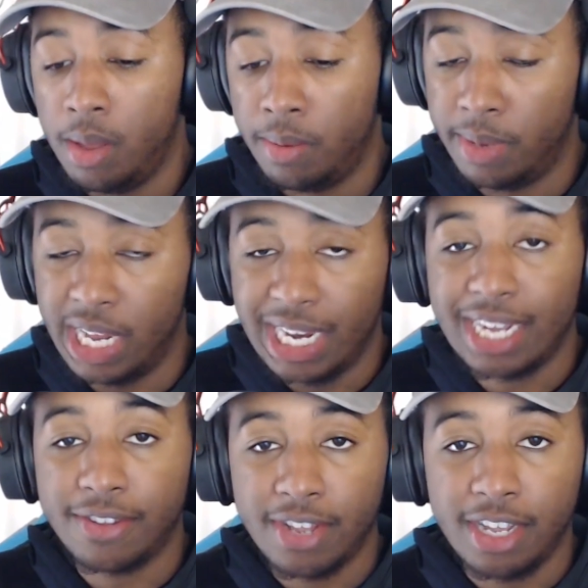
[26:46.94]
And like
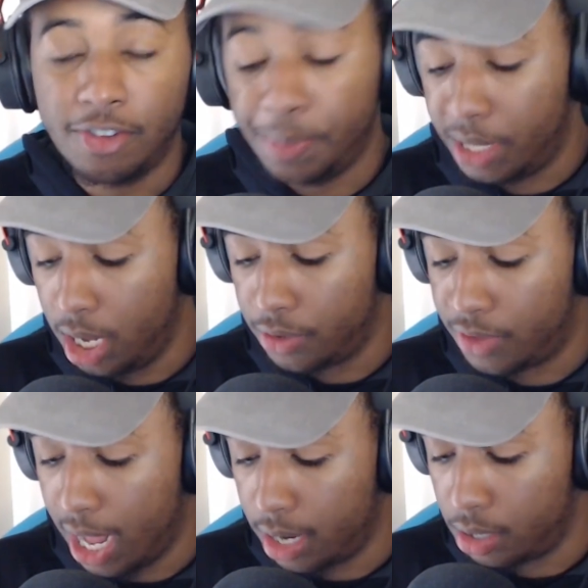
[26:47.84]
I said, it's because
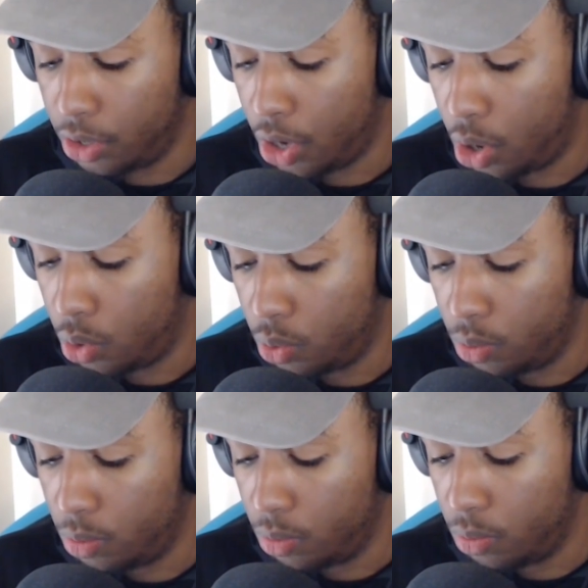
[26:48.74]
that,
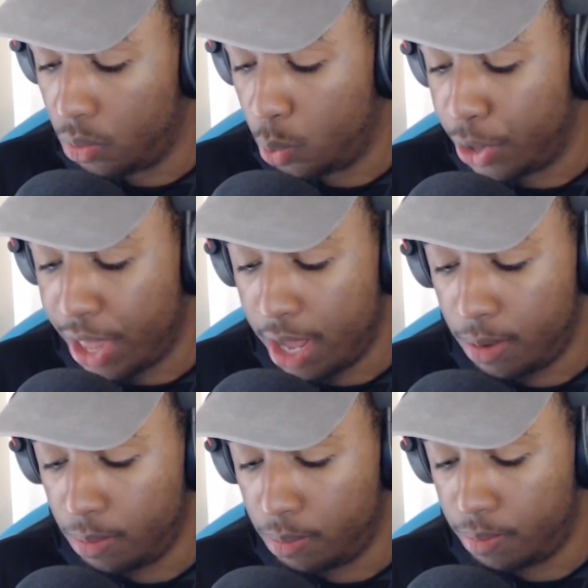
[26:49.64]
with
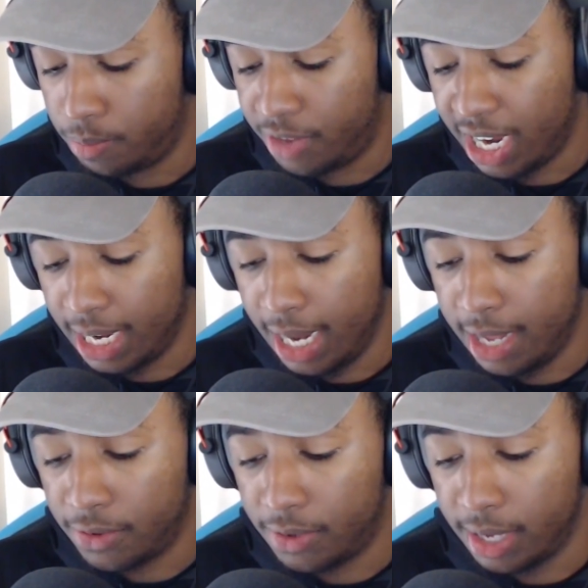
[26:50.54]
him taking
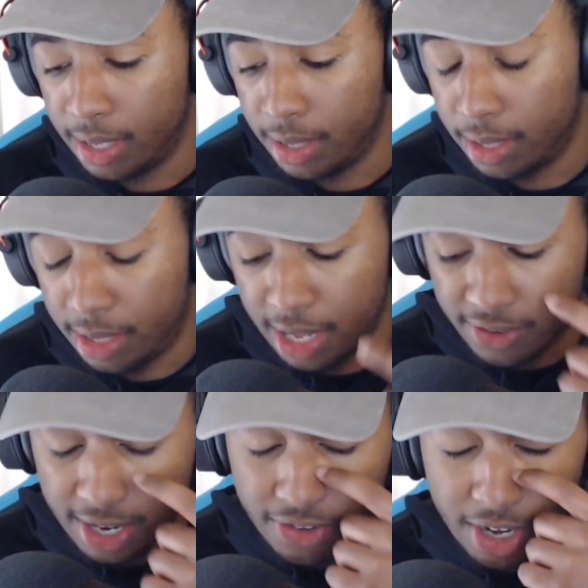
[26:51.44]
less
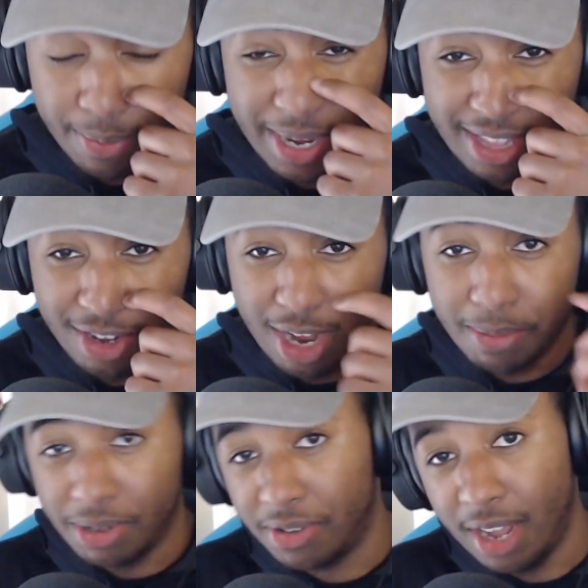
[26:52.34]
doesn't necessarily mean that they're able
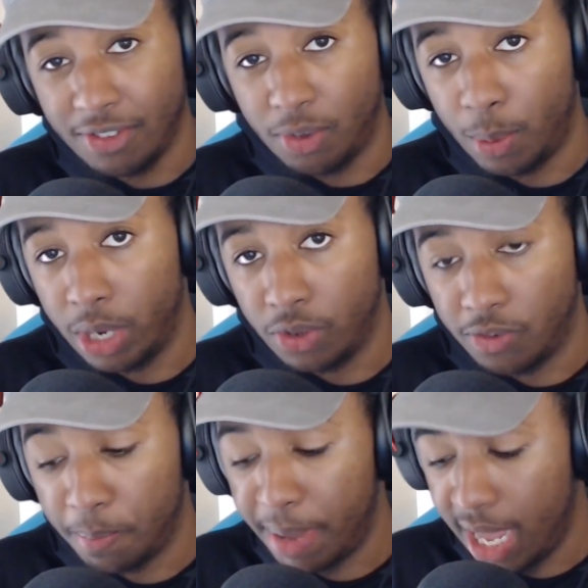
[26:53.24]
to sign someone else
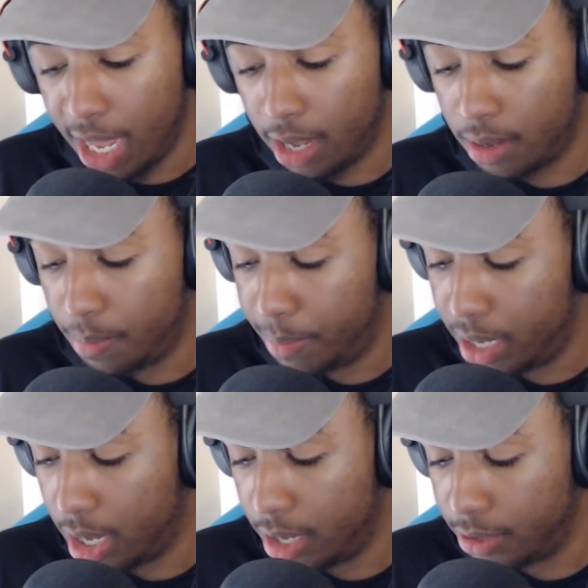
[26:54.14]
big,
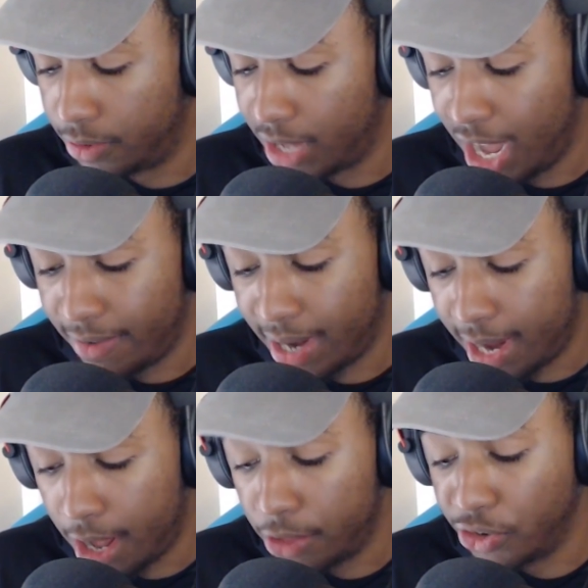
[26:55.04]
because they have a lot
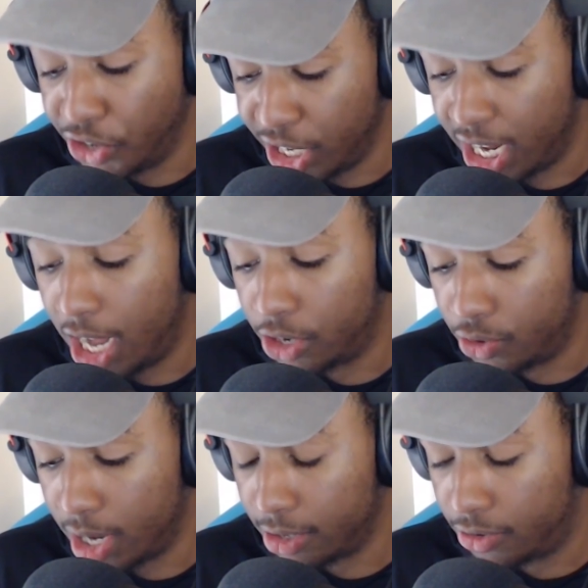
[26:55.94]
of other shitty
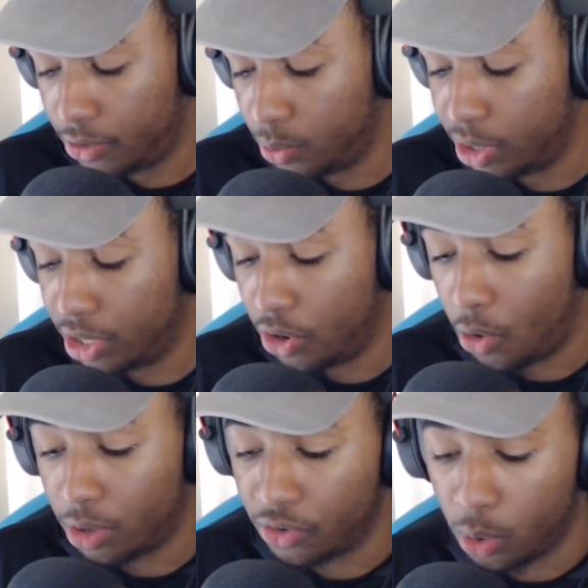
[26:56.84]
contracts within the
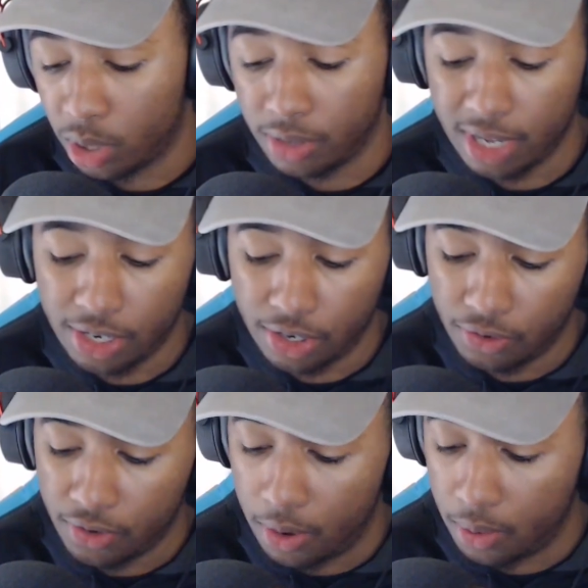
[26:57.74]
Hornets organization.
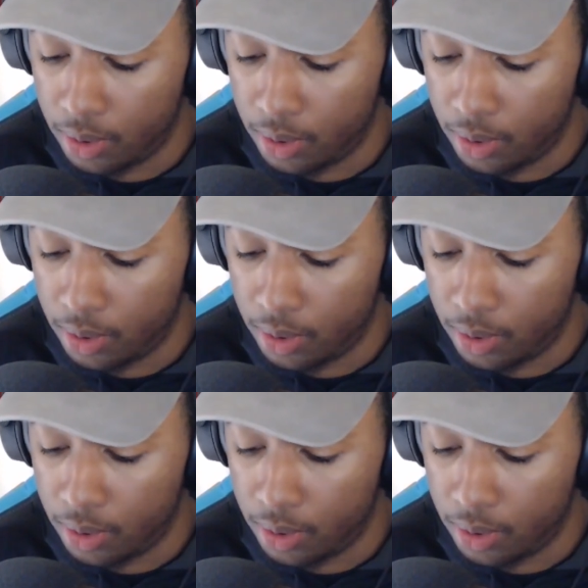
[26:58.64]
So,